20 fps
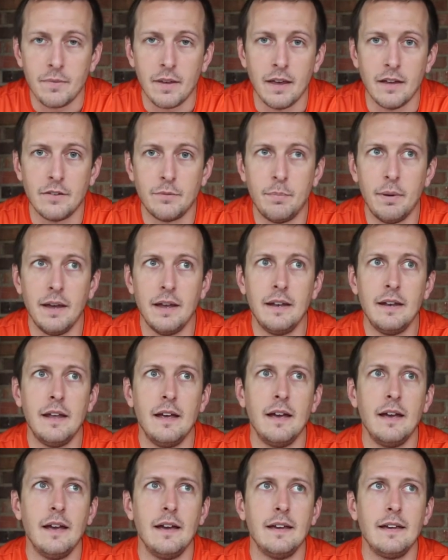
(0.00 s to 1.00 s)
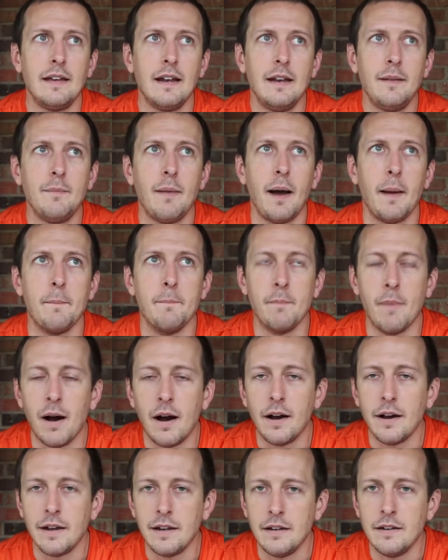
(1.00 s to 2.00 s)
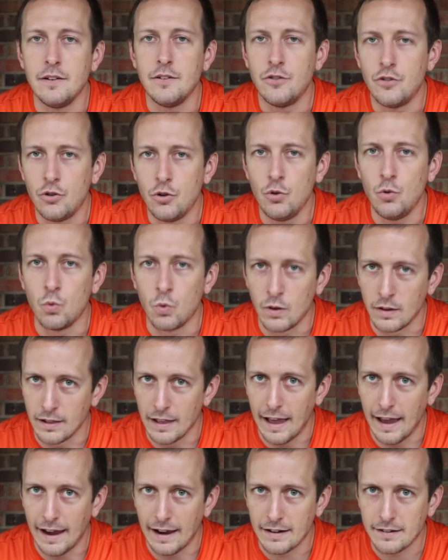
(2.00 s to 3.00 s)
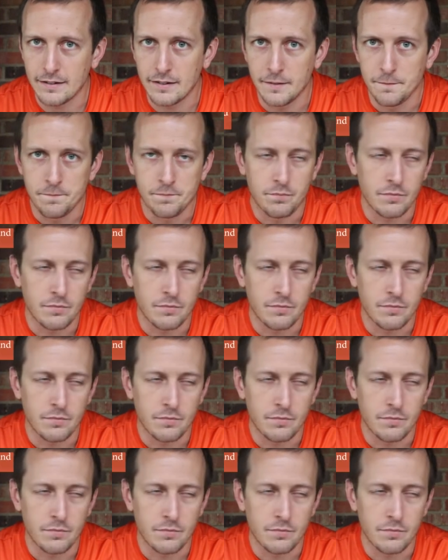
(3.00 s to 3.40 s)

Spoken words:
has been getting my mind to relax.